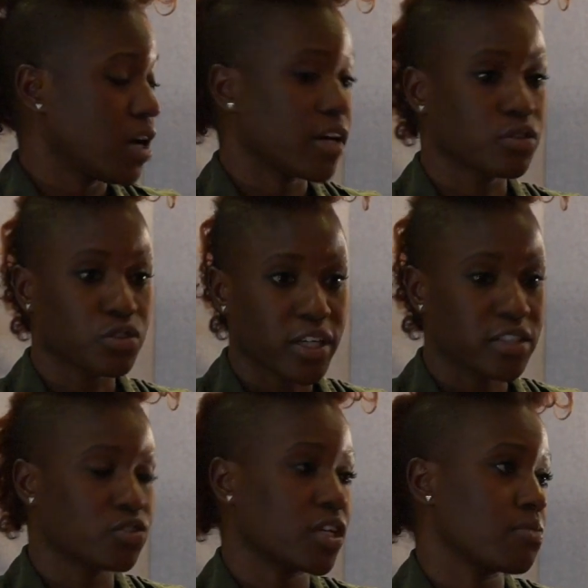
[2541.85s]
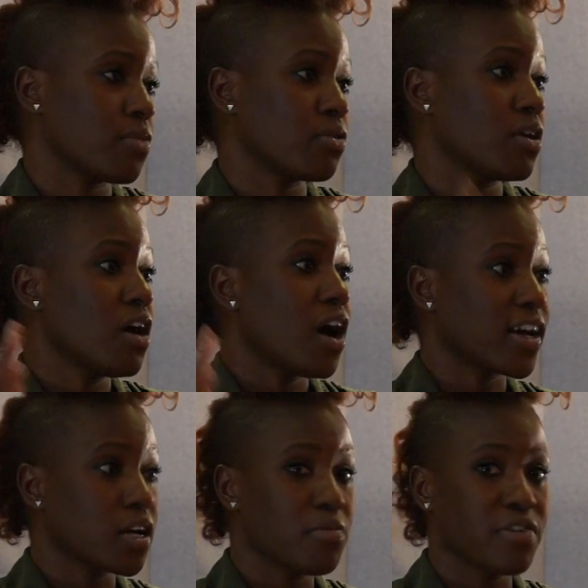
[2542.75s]
I go straight into training mode.
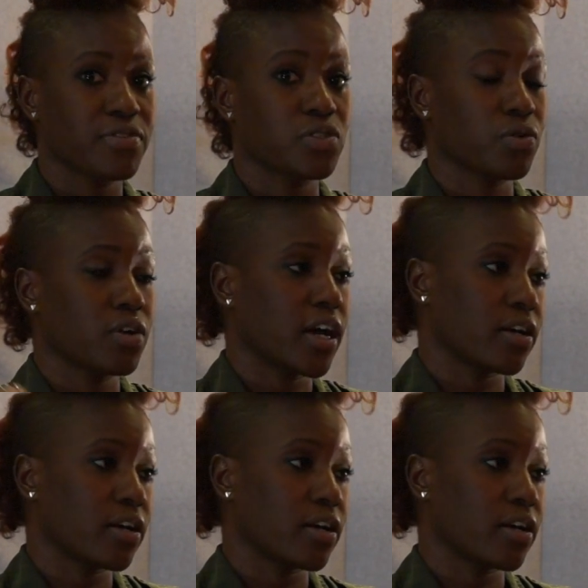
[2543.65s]
I come off a tour,